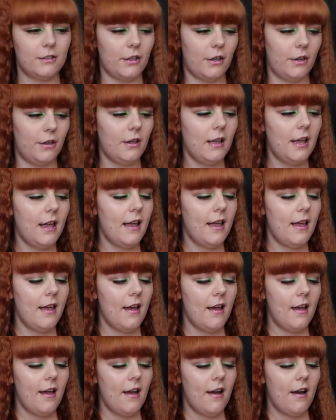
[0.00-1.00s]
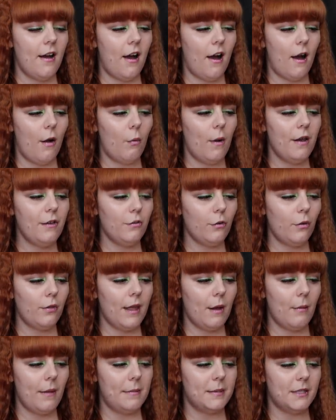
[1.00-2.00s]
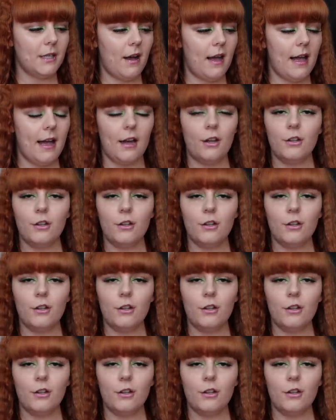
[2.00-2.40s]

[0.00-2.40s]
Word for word: So I went on their website,